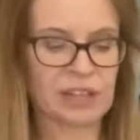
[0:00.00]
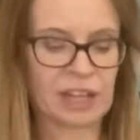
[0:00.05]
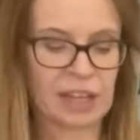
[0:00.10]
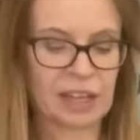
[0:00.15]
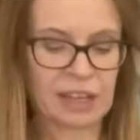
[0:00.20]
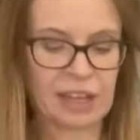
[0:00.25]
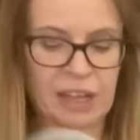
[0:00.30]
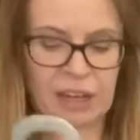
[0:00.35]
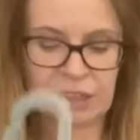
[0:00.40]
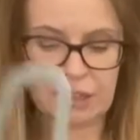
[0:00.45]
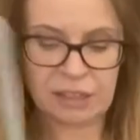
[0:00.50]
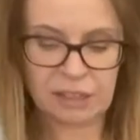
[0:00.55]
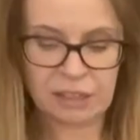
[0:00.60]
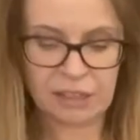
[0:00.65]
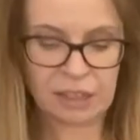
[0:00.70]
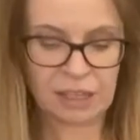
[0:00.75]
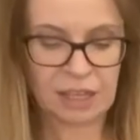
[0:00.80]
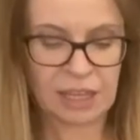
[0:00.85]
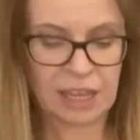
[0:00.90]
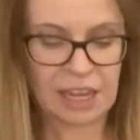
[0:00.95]
that again.
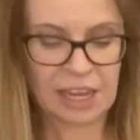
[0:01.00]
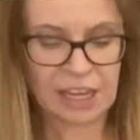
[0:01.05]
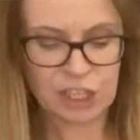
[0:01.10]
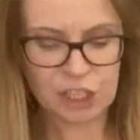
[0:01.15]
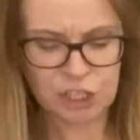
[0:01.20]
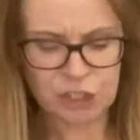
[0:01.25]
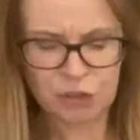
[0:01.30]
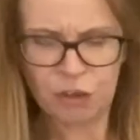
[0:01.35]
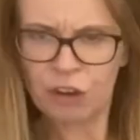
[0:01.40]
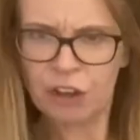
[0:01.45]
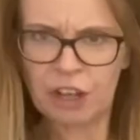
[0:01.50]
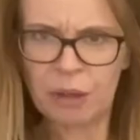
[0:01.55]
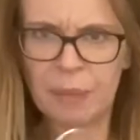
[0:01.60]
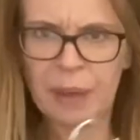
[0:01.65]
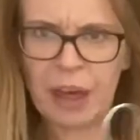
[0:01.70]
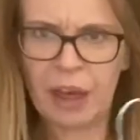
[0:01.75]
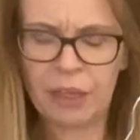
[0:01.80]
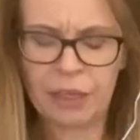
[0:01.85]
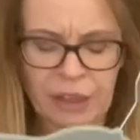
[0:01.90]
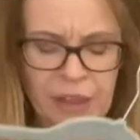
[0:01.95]
It shrunk a bit
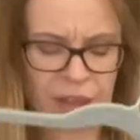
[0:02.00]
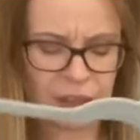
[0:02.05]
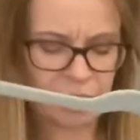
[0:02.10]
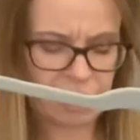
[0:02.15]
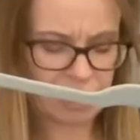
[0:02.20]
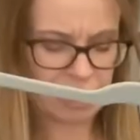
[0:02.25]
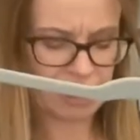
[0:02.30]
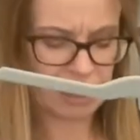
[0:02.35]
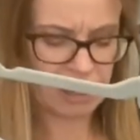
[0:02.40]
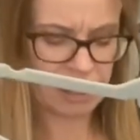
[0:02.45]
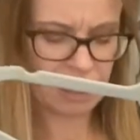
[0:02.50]
I think,